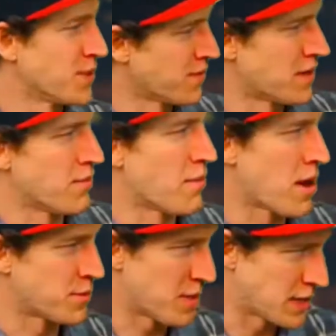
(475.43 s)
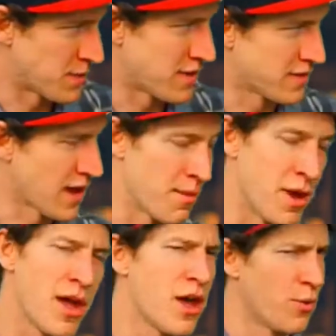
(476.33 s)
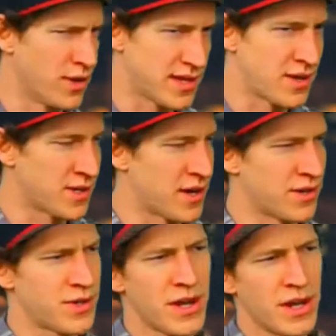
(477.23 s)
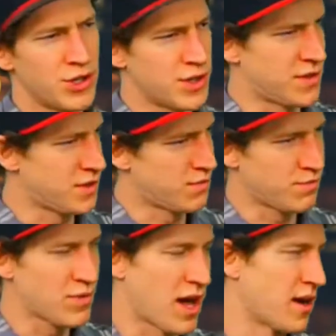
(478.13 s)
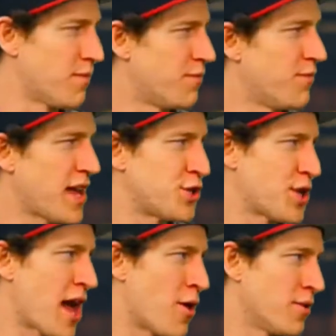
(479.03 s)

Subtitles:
was living in my mom's basement at the time. Went downstairs, just kind of vegged